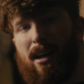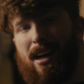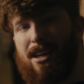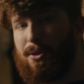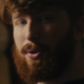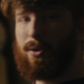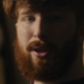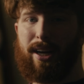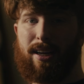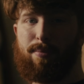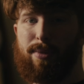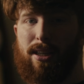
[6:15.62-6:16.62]
I don't know that
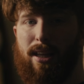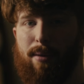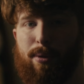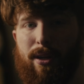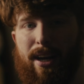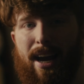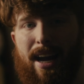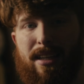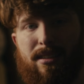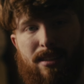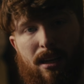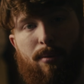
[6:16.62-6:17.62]
it can be labeled
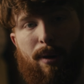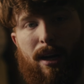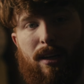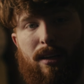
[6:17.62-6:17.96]
as cinema.